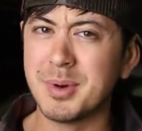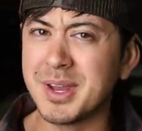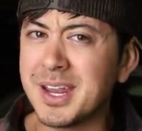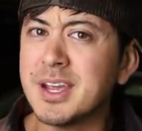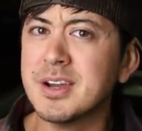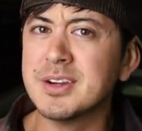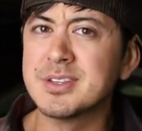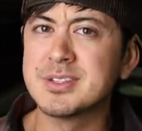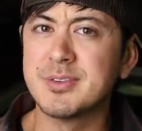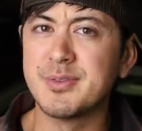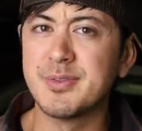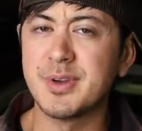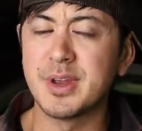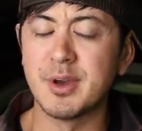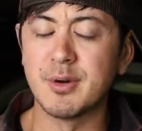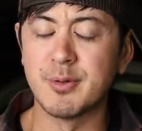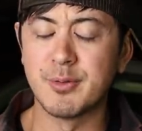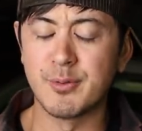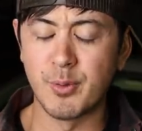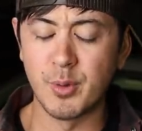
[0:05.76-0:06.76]
but here's a
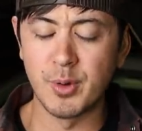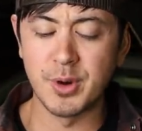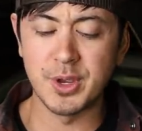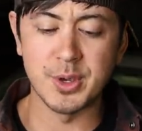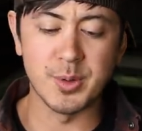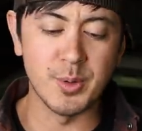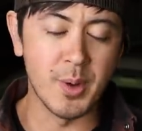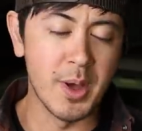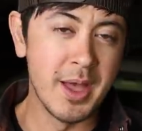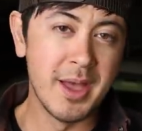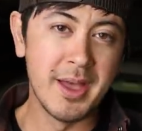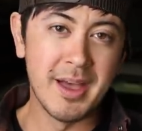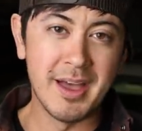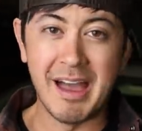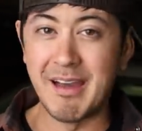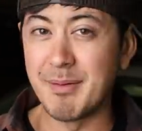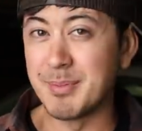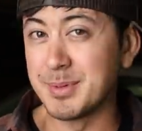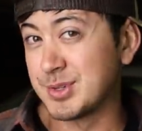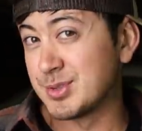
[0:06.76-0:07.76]
video for you.
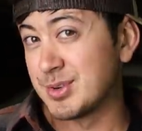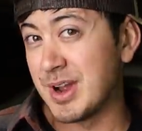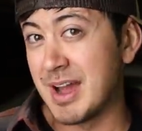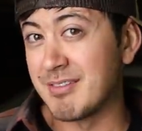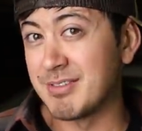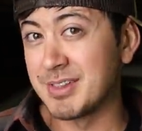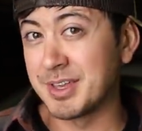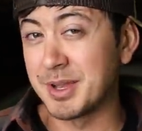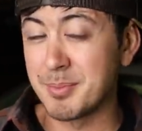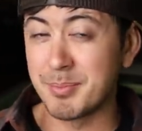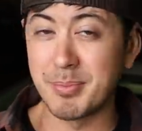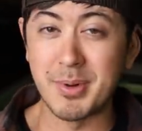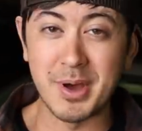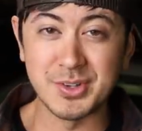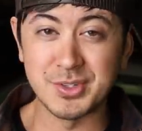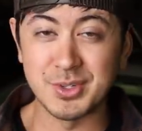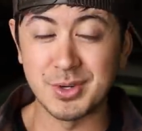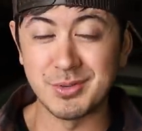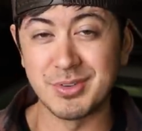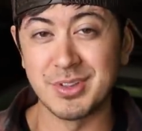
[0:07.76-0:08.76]
I've been traveling a
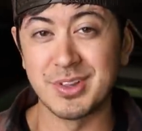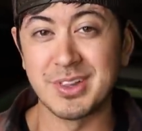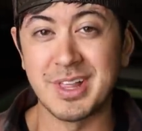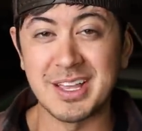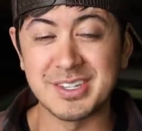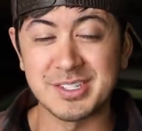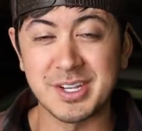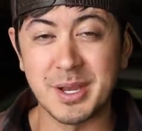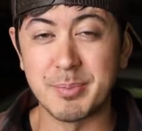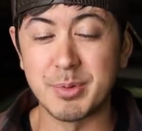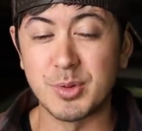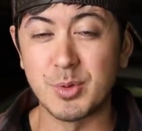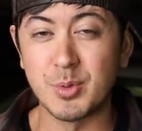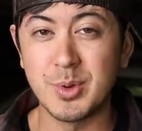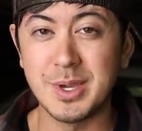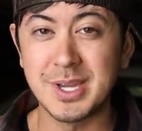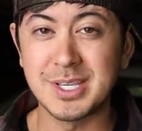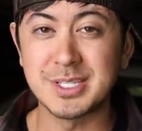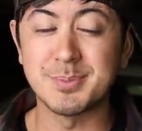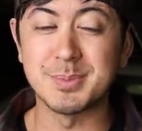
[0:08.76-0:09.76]
bunch over the last couple of
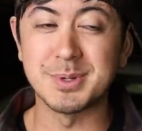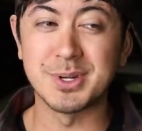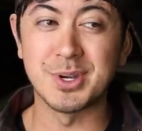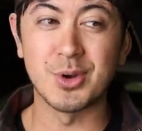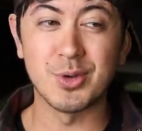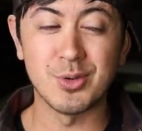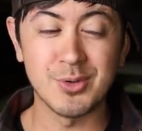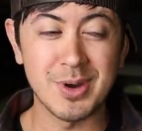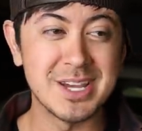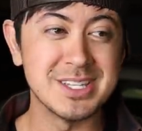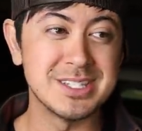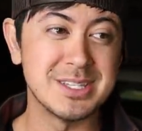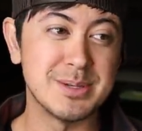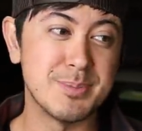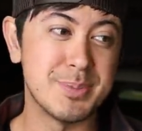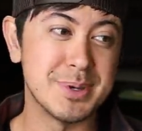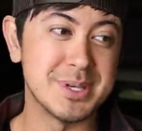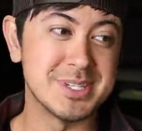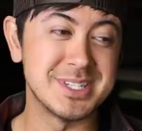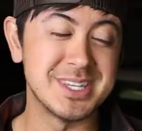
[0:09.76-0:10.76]
weeks, been crazy
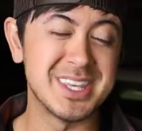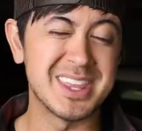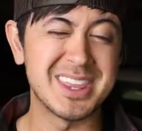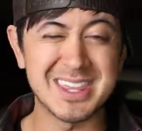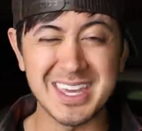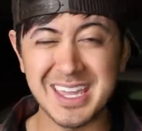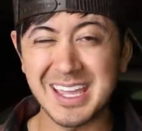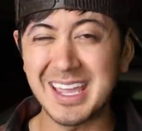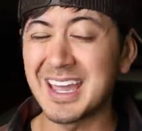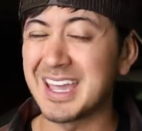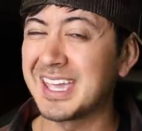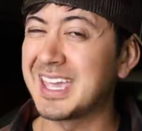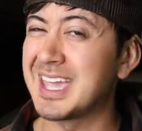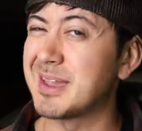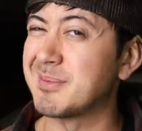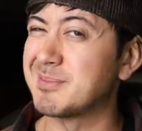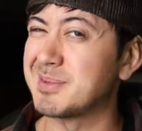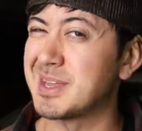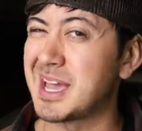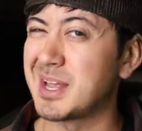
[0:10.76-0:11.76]
busy. Think I
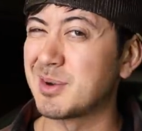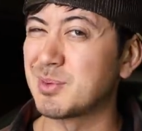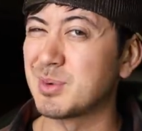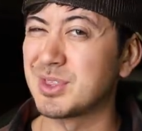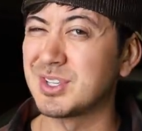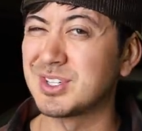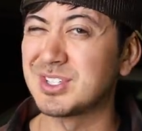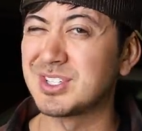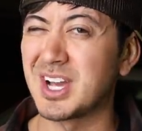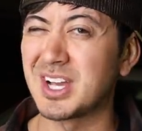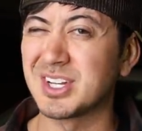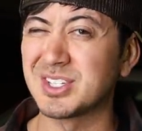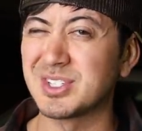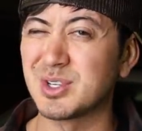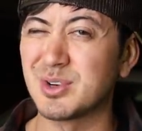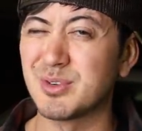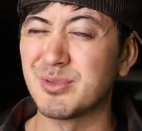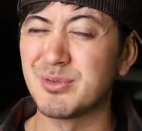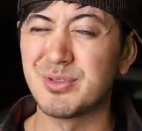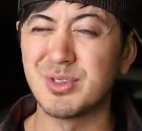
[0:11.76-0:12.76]
came down with the SHOT
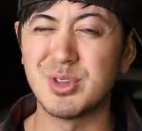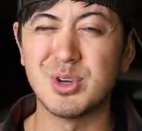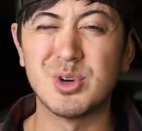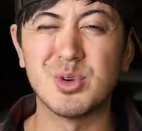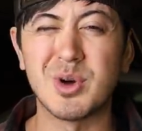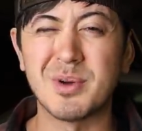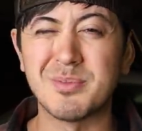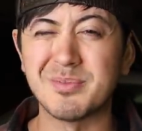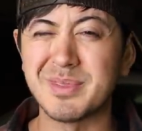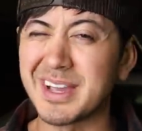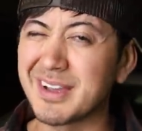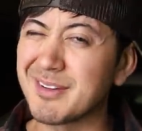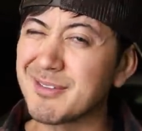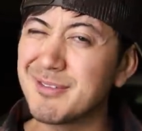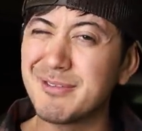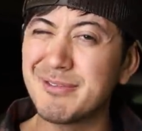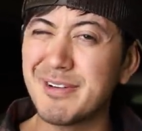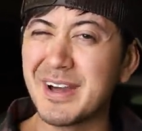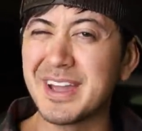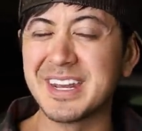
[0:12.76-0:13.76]
Show flu. I'm like
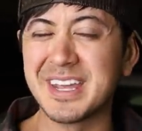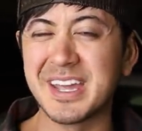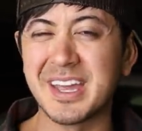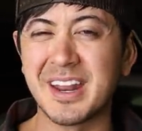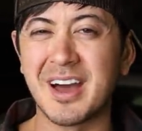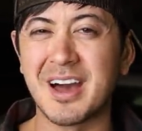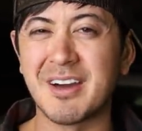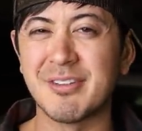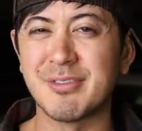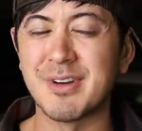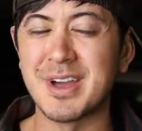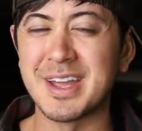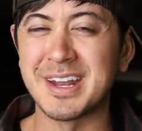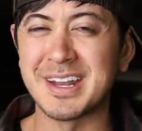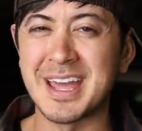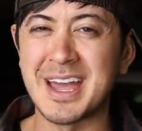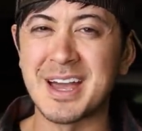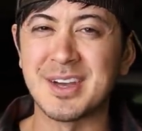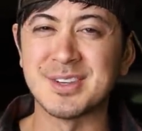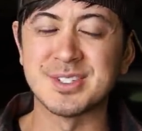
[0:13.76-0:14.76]
fighting it off right
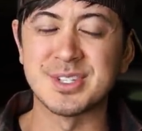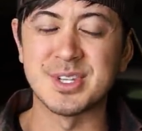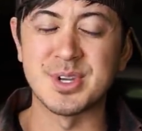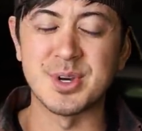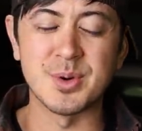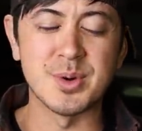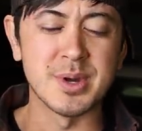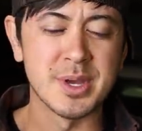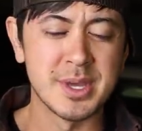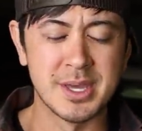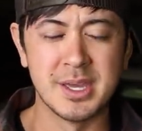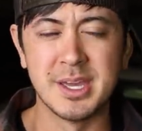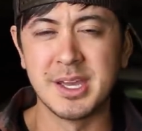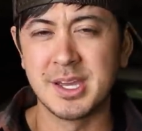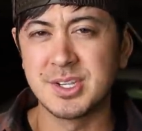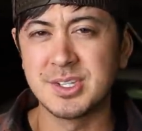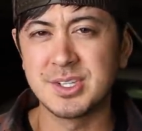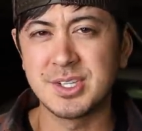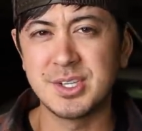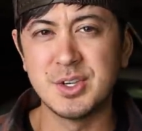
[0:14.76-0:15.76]
now, so
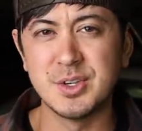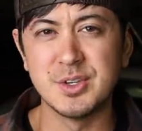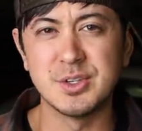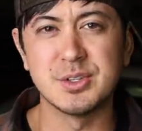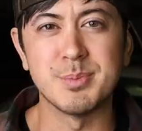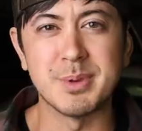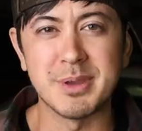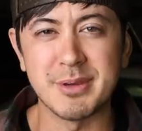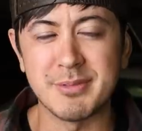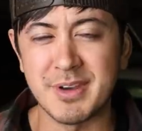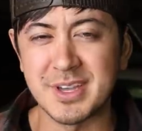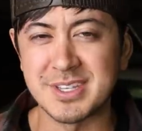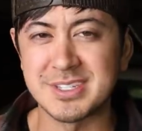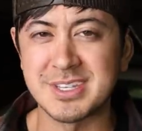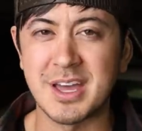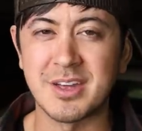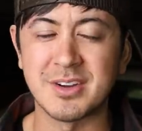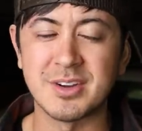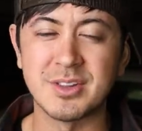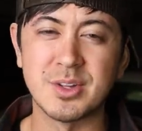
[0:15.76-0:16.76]
excuse me if I
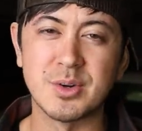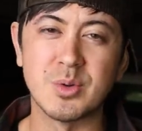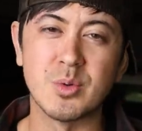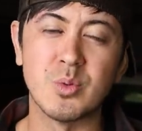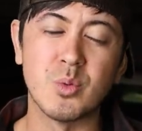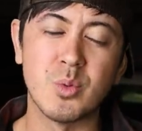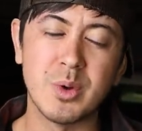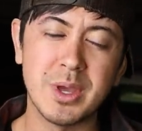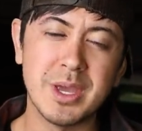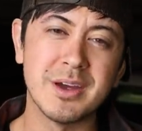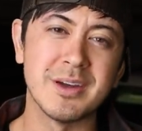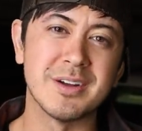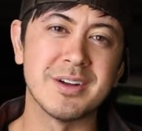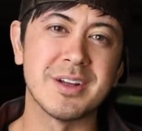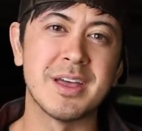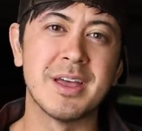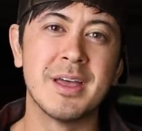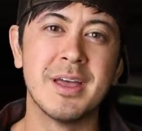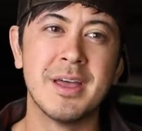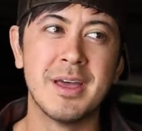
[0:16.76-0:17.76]
sound a little
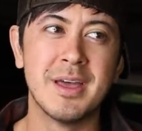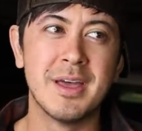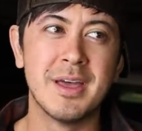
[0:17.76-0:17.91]
weird.